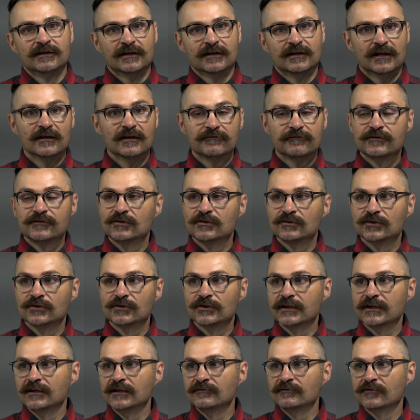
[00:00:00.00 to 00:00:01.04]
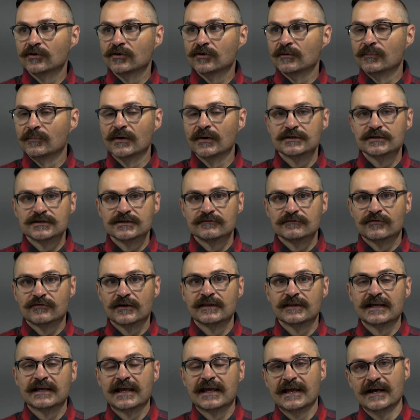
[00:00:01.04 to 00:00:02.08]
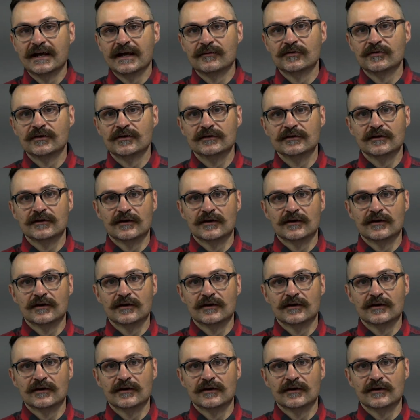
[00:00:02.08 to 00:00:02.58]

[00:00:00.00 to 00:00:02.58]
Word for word: If you're looking for a budget-friendly camera